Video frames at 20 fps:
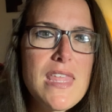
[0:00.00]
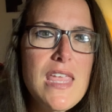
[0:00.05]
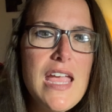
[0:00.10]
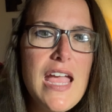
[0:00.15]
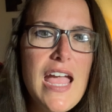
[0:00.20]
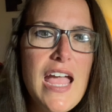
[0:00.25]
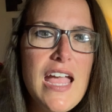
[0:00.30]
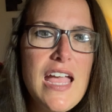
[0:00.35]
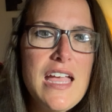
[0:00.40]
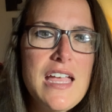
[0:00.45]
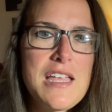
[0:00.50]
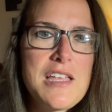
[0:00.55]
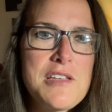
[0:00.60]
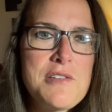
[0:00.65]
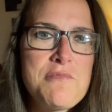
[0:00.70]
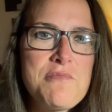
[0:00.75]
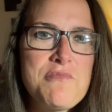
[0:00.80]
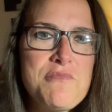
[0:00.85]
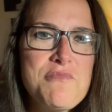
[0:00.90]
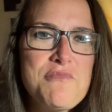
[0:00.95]

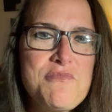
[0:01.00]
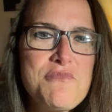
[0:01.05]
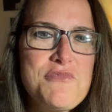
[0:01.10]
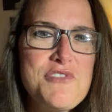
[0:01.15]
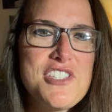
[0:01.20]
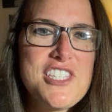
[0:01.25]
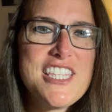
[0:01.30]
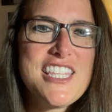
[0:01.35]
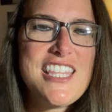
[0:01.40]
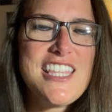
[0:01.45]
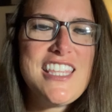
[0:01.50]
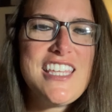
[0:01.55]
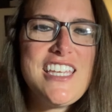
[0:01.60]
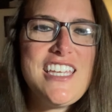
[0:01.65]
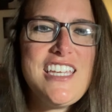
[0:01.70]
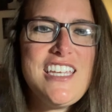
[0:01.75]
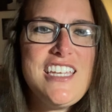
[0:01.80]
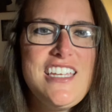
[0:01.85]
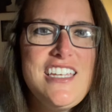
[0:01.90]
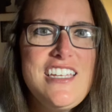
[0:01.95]
Um,
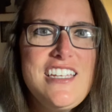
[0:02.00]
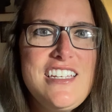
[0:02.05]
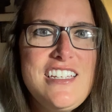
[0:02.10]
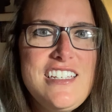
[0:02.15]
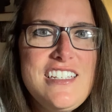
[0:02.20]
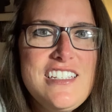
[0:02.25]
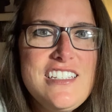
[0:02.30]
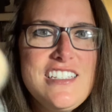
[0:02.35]
the